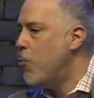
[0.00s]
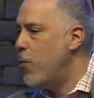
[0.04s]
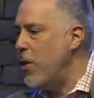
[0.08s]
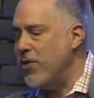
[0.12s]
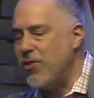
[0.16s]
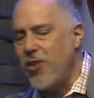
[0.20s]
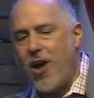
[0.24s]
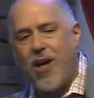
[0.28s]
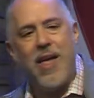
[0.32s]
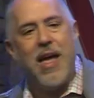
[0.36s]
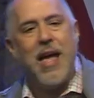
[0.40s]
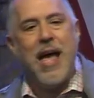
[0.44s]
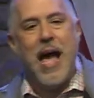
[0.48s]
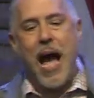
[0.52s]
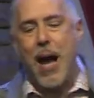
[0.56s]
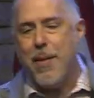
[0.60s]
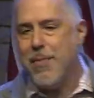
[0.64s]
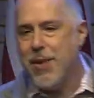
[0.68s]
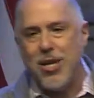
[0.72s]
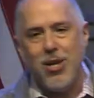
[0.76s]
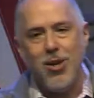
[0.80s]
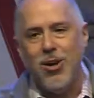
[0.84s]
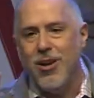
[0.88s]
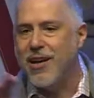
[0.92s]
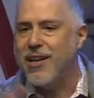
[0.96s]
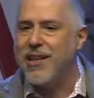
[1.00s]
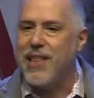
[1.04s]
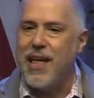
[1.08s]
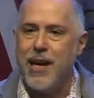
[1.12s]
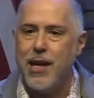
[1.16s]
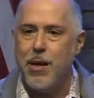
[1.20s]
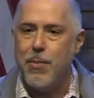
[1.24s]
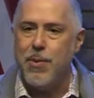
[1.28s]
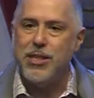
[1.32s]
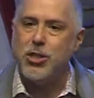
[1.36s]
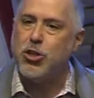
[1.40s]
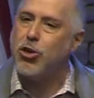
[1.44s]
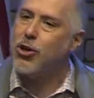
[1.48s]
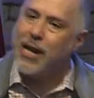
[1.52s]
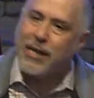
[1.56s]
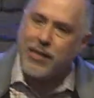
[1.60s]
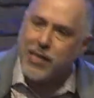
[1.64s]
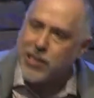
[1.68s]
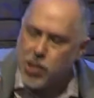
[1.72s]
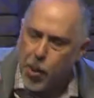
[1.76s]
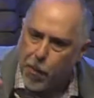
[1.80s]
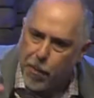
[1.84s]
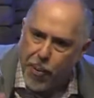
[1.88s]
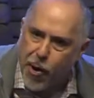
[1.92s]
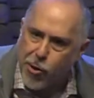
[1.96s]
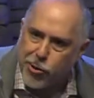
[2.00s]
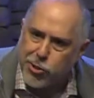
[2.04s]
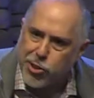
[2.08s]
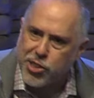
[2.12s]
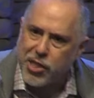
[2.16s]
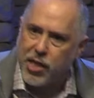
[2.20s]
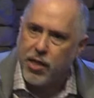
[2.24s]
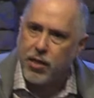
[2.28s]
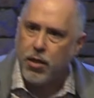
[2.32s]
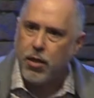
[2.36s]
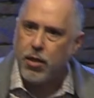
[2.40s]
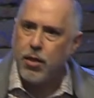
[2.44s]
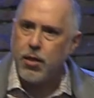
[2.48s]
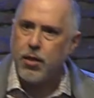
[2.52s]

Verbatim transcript: With all, I mean, you look at that image, you're like, that's a person.